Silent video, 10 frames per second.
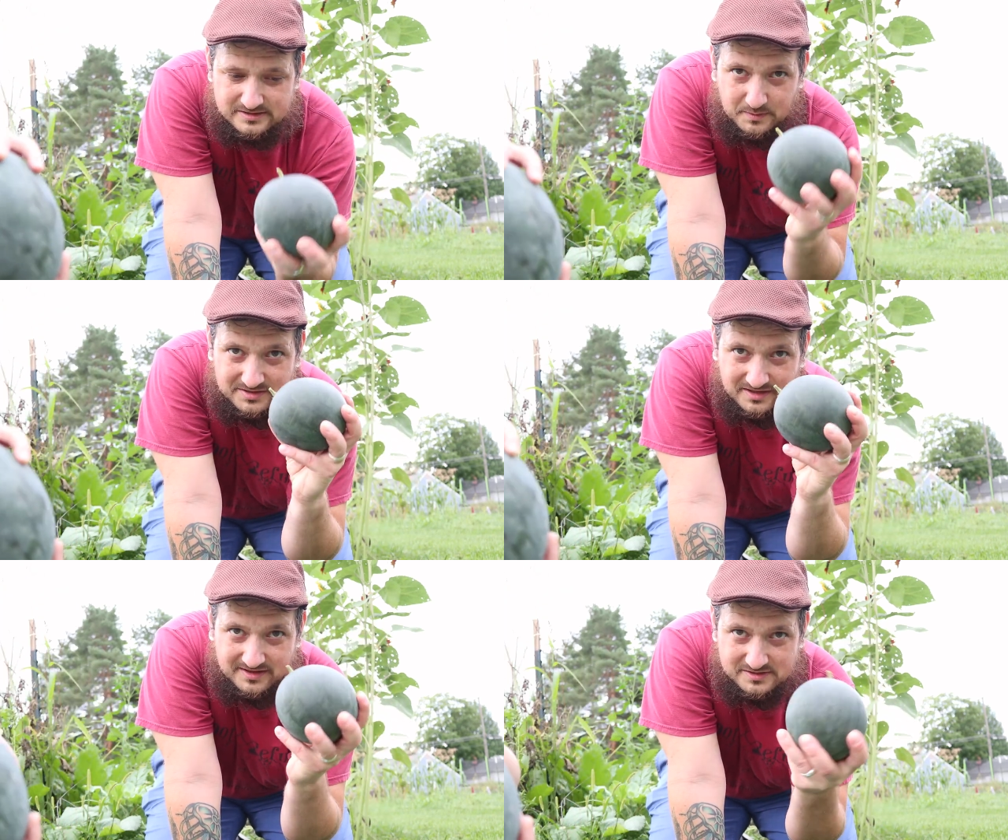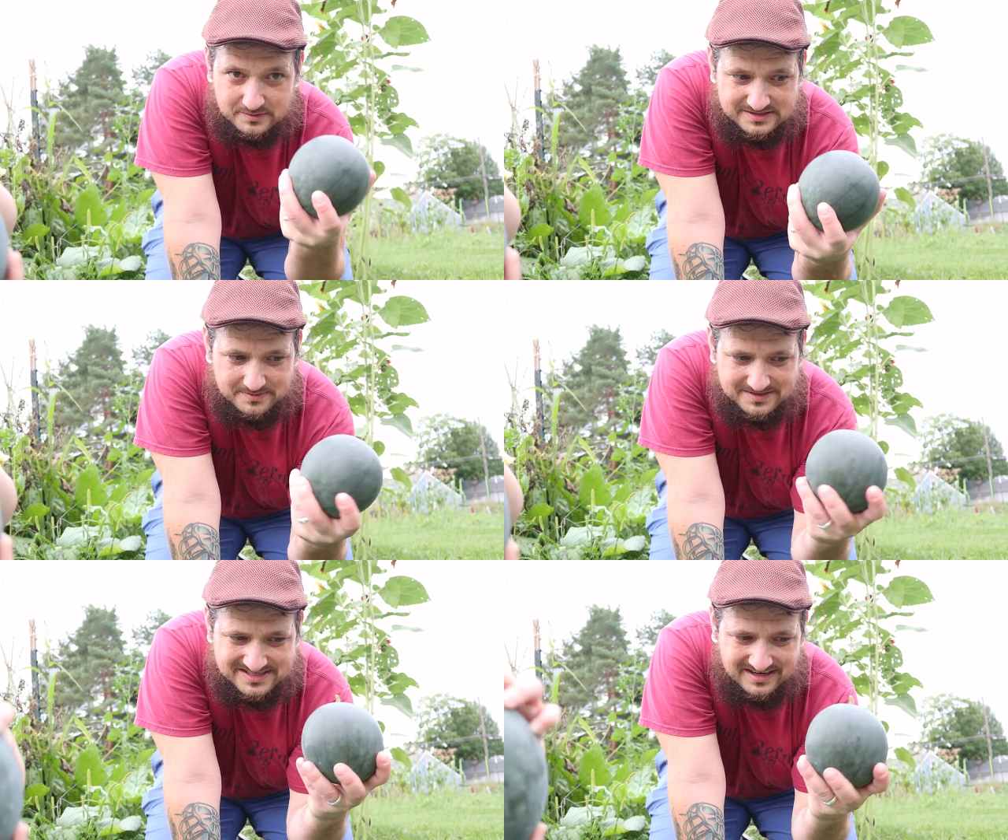Especially these ones
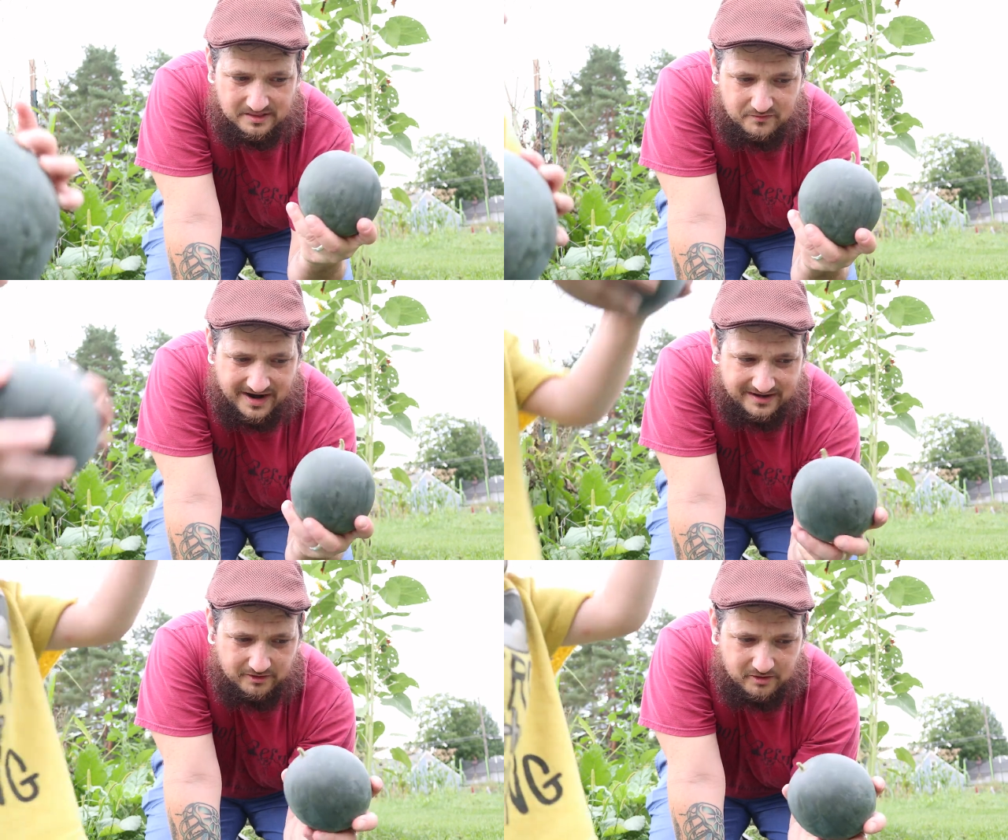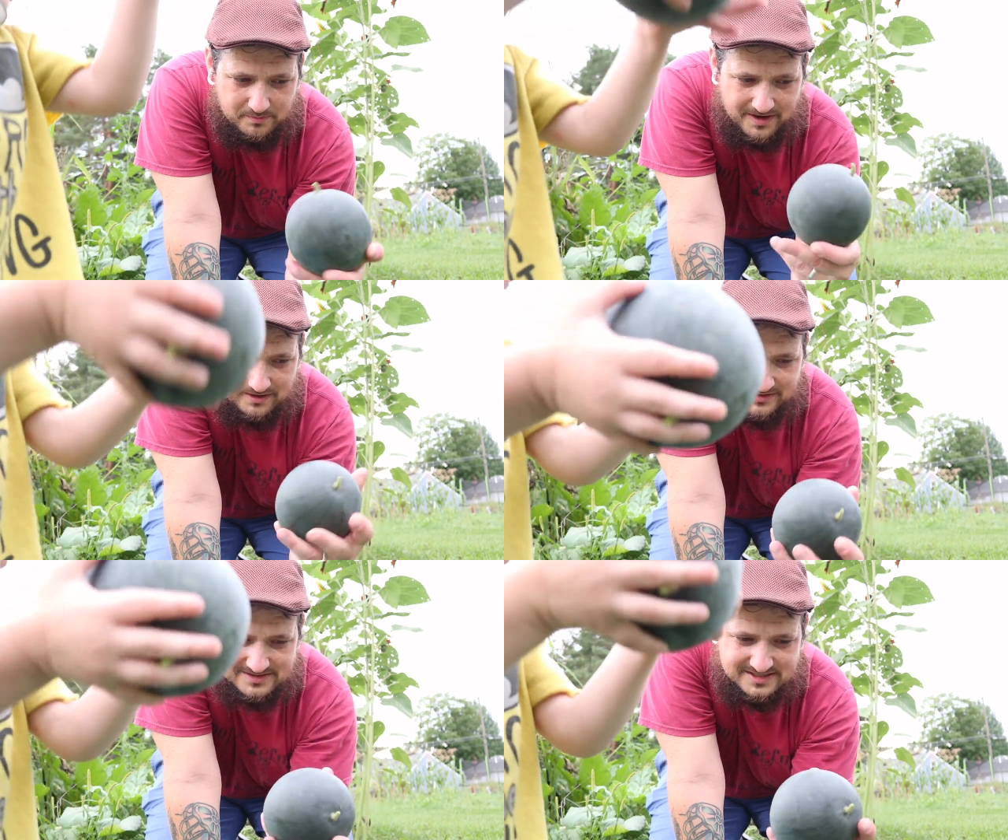have been sitting on the vine a little bit.
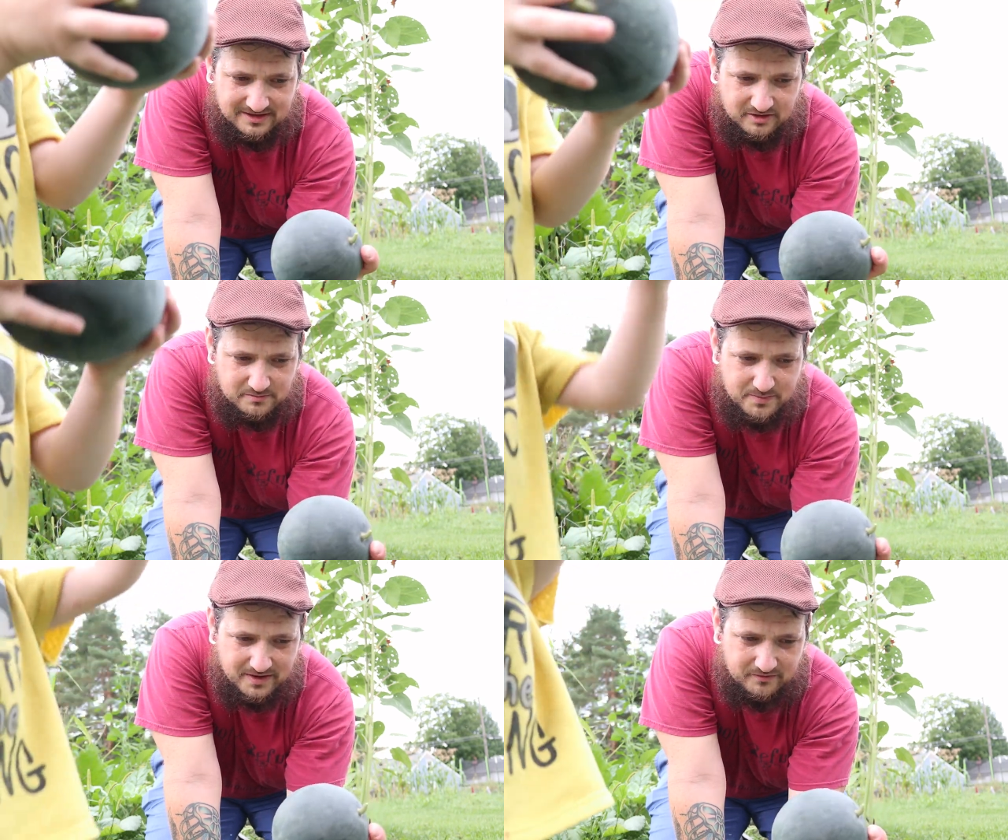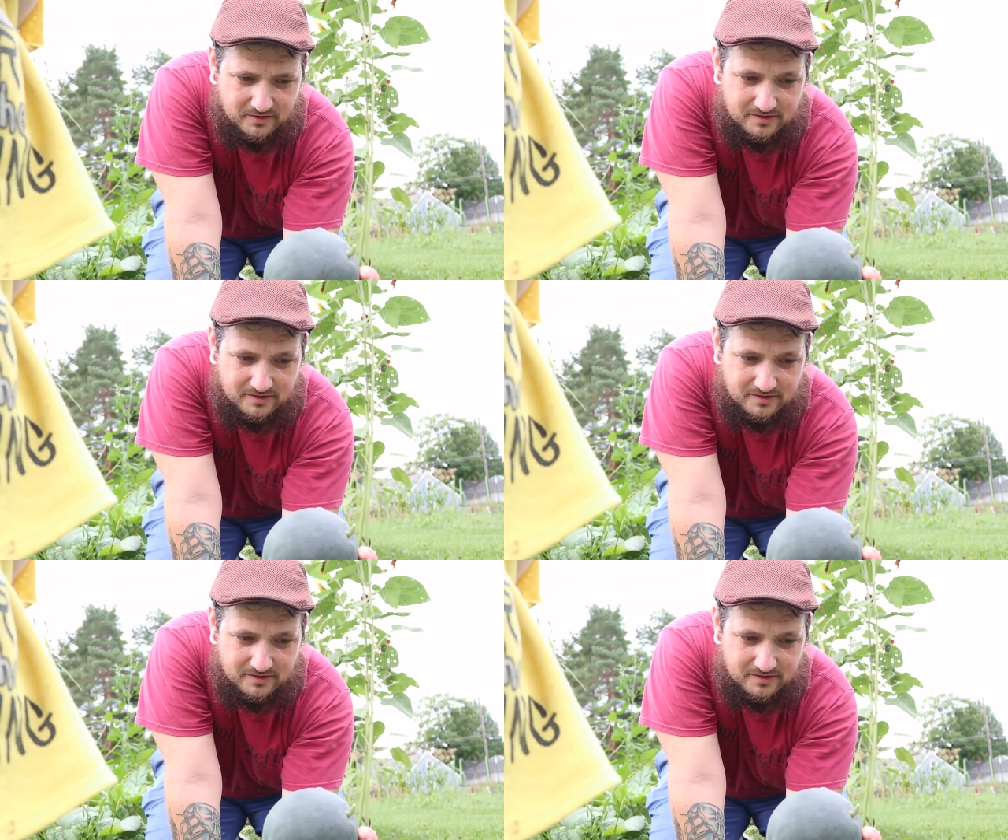You can see a little bit of